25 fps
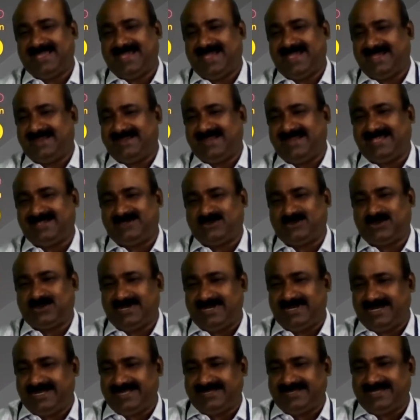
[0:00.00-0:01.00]
And
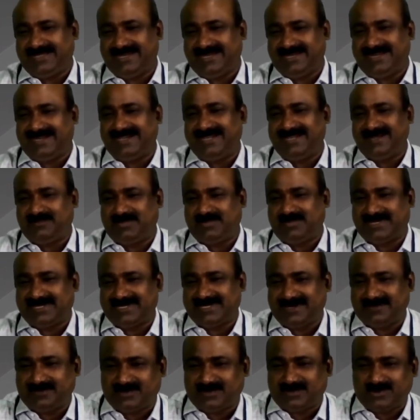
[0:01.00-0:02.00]
naturally the lady
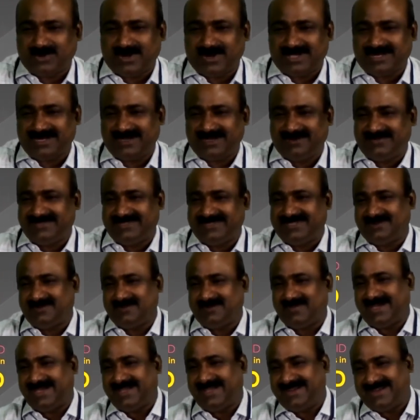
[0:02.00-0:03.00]
pick up quarrel with the
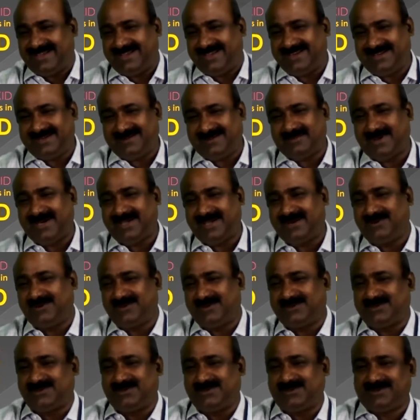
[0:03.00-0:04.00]
man, and the man
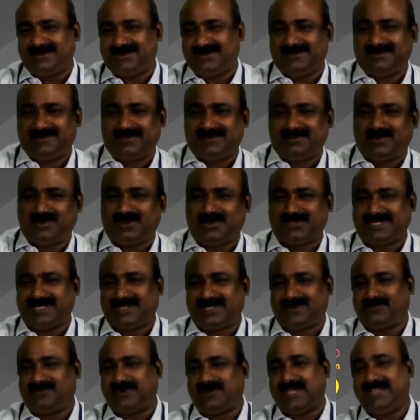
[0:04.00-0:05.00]
also, both
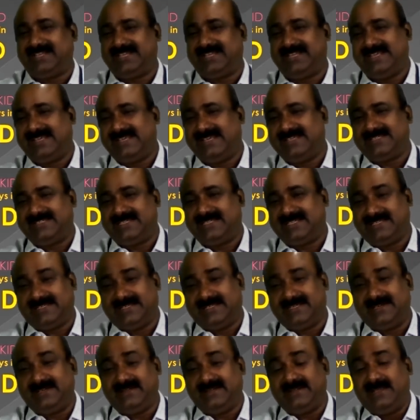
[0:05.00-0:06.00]
are fighting each
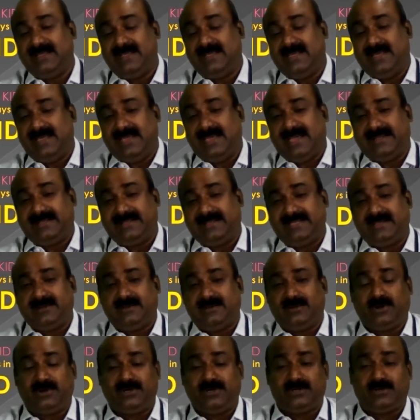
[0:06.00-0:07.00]
other, and they are
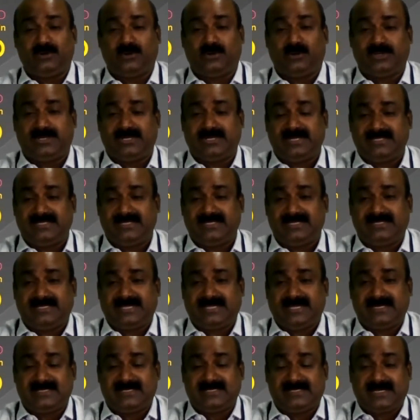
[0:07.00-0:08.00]
not noticing
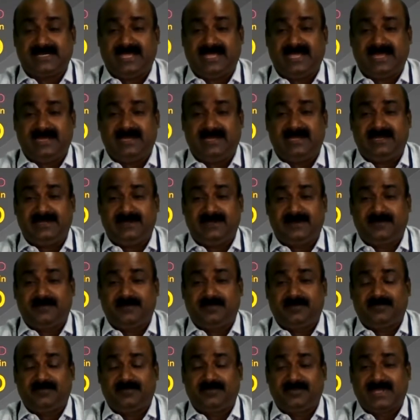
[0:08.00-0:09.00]
that child.
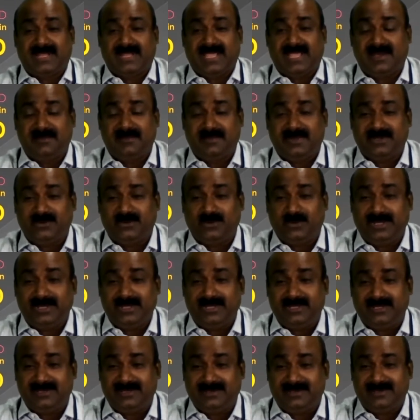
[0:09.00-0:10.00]
Am I
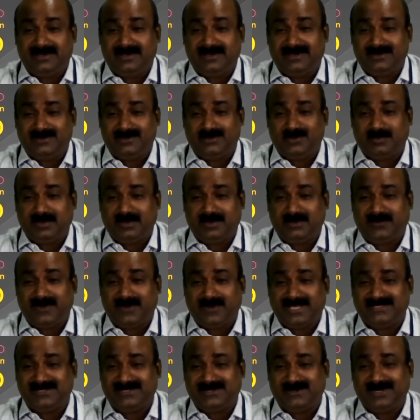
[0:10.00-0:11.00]
going super
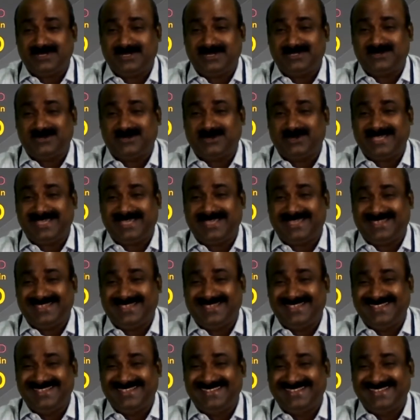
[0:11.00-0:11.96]
fast or it's okay?